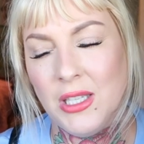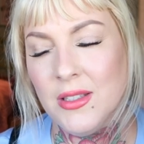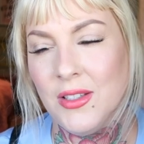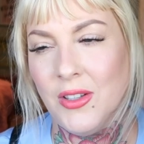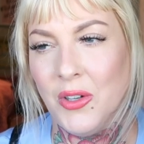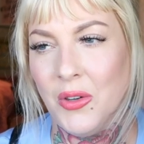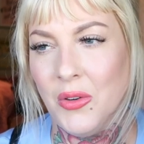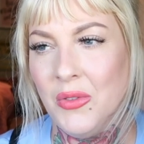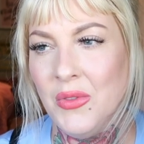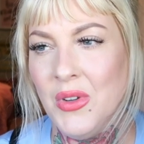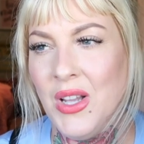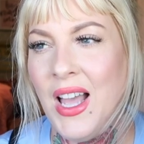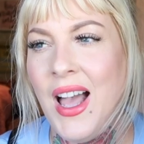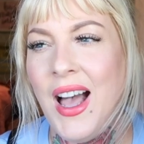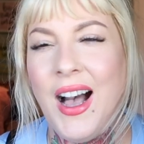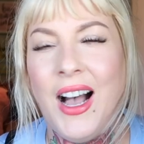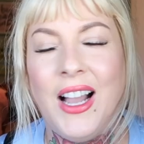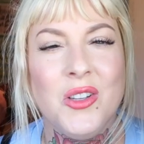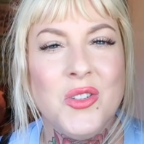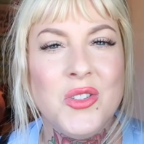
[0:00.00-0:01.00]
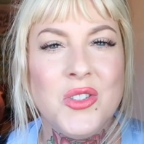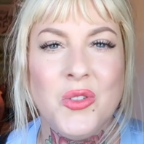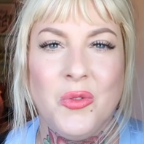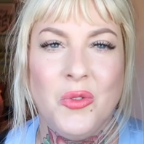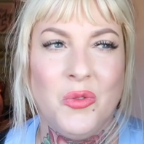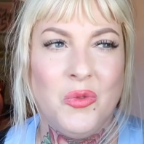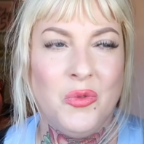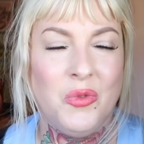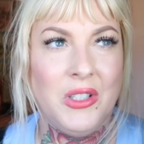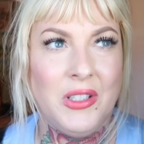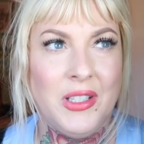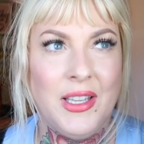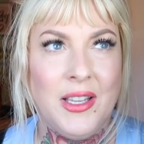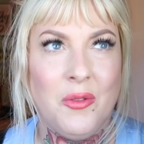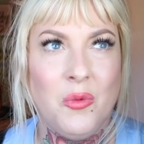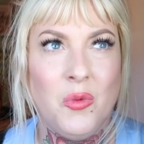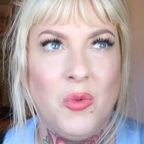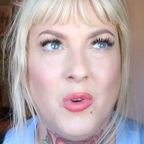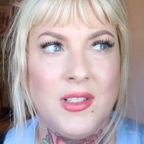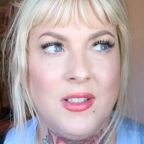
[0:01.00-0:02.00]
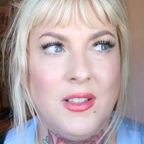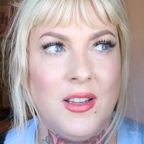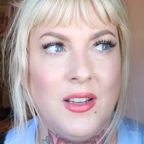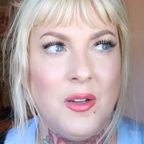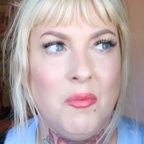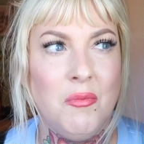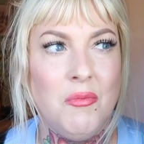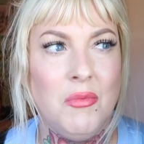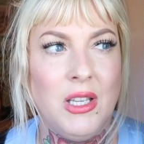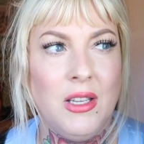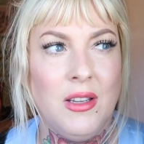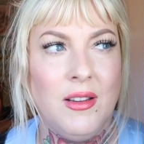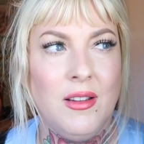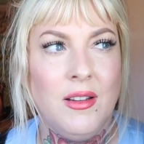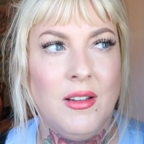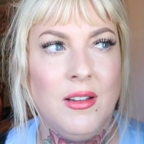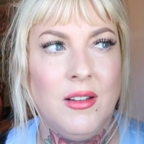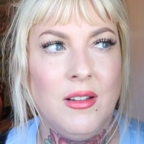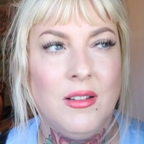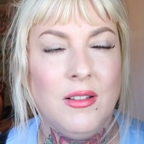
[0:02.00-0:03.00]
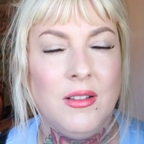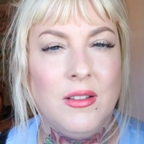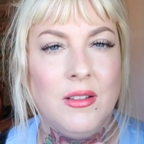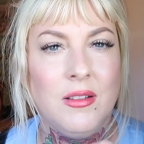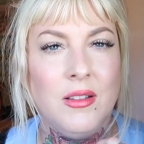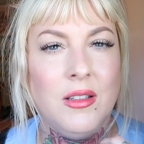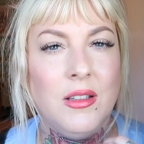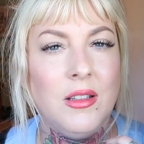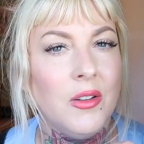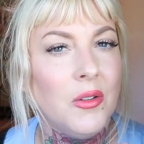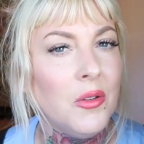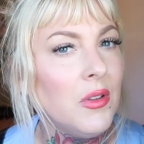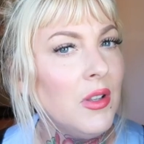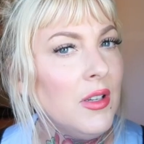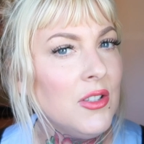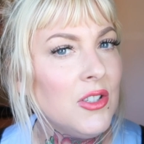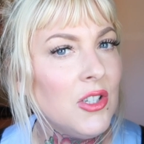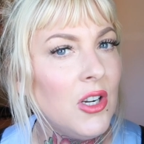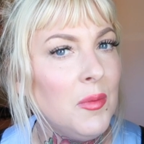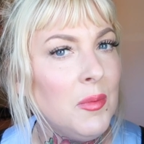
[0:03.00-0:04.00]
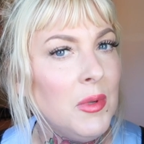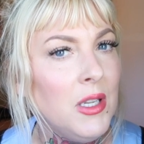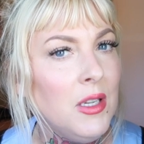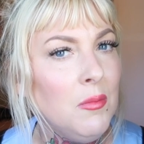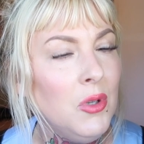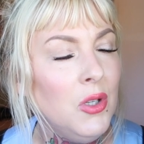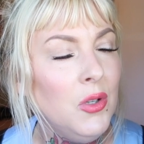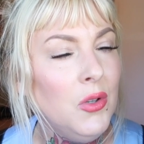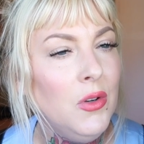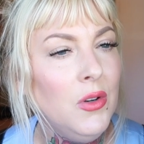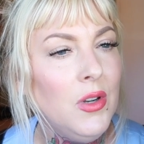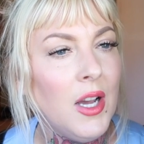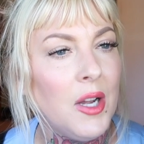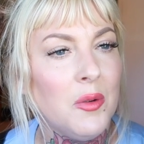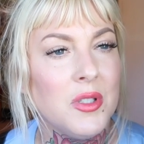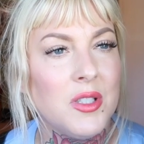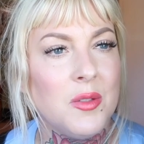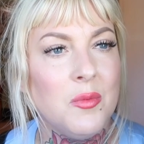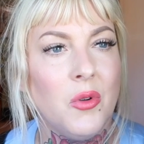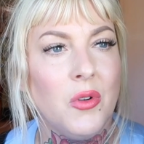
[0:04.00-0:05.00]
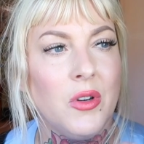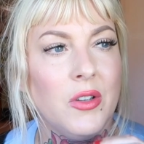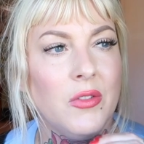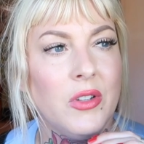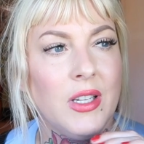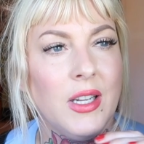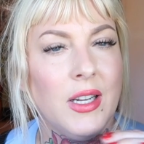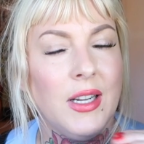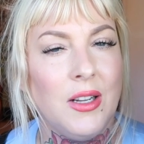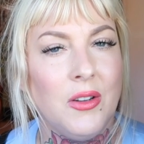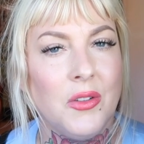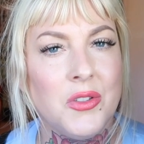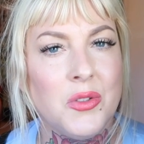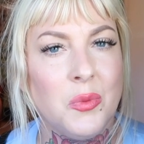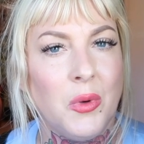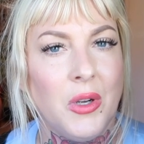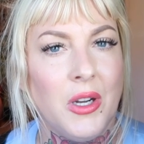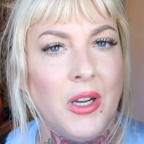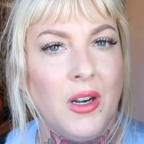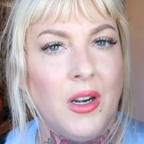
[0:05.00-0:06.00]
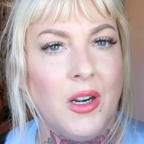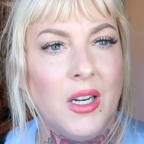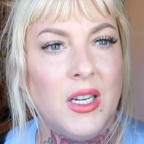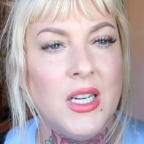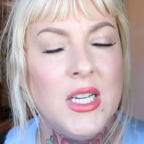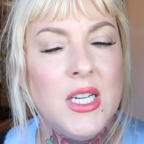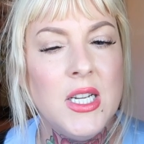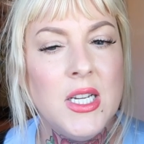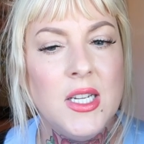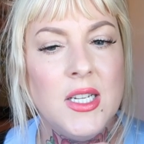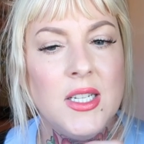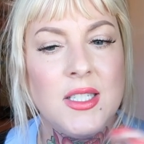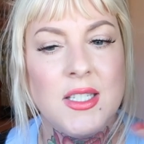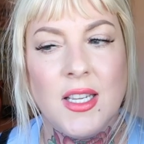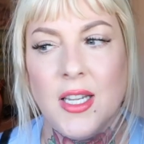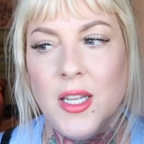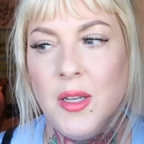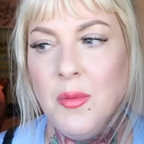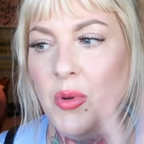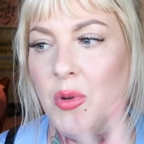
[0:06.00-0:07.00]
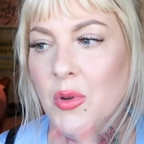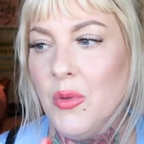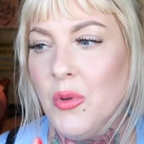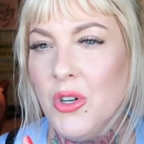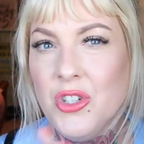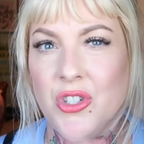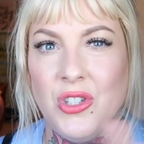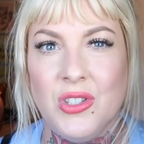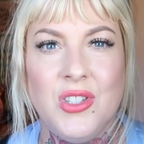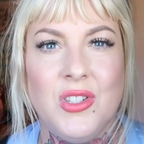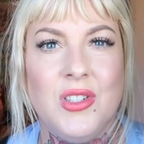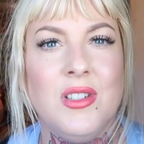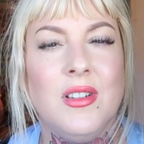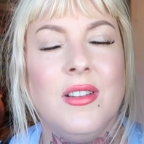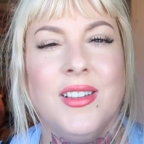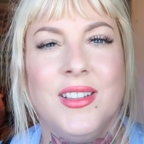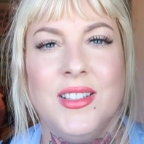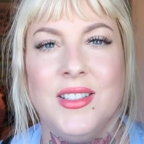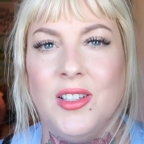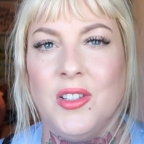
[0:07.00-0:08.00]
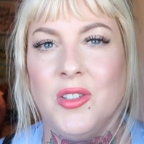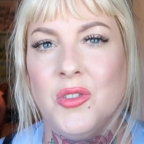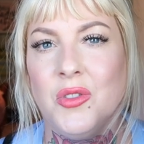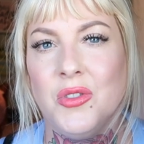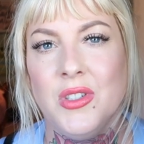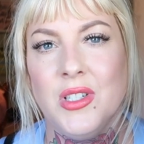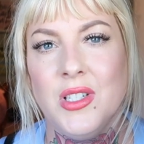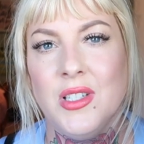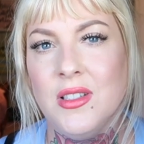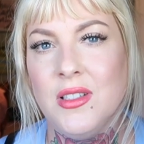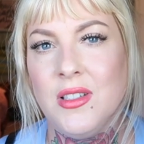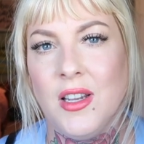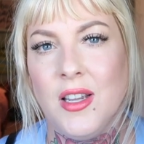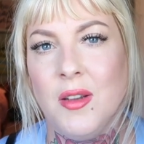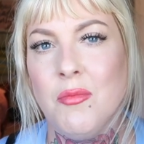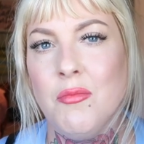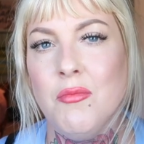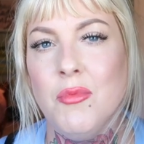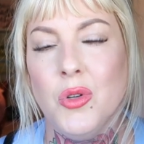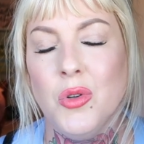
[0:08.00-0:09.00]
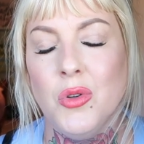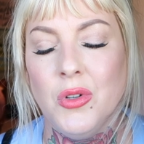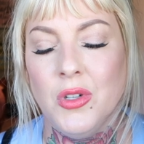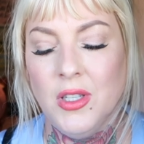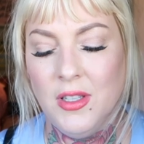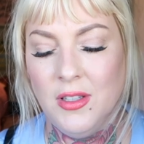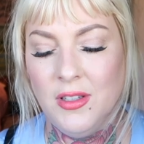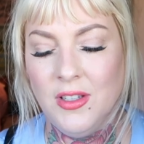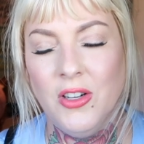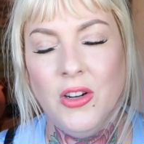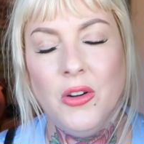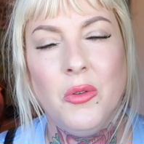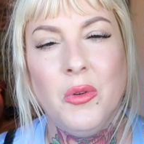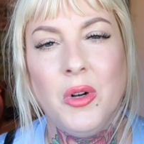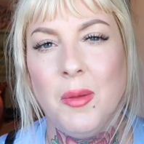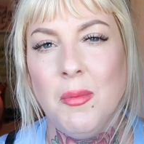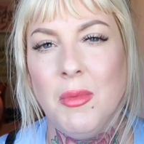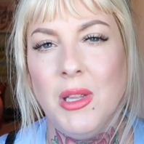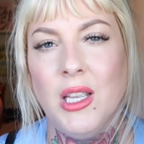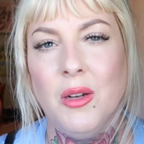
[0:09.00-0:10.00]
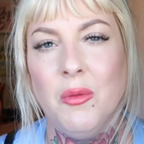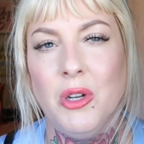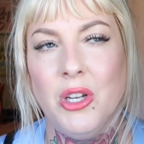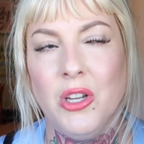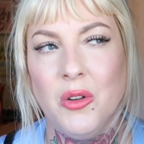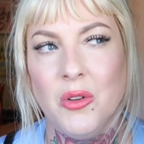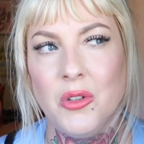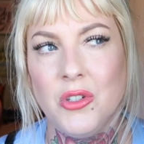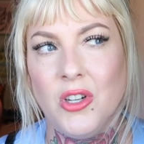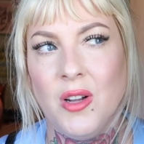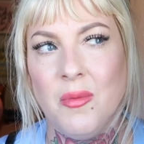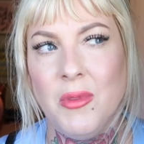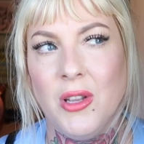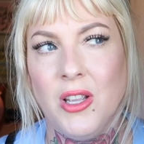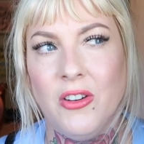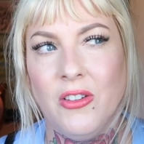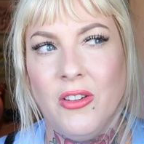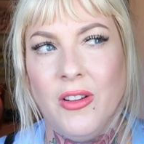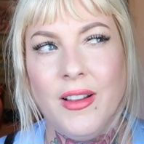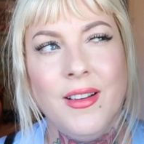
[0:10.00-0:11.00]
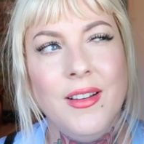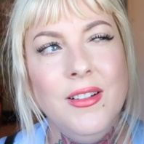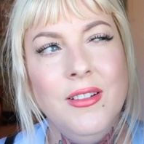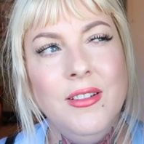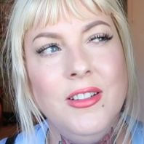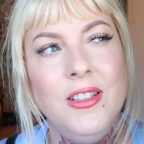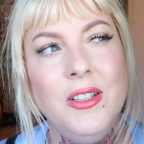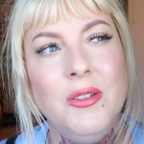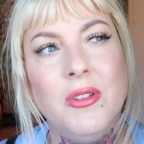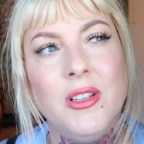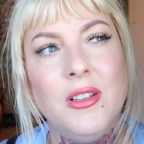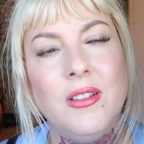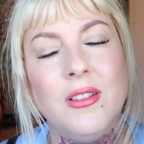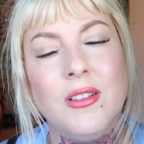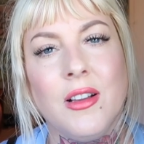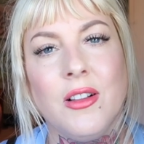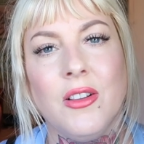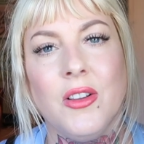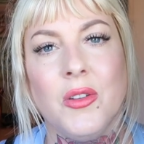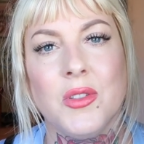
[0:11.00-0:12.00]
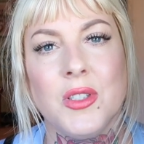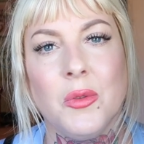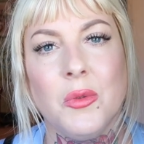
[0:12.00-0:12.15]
So I also really wasn't in a big clothing shopping mood. I was more of in a houseware type or just accessories type mood. You know what I mean when you go shopping and you're like, I don't really want to look at clothes.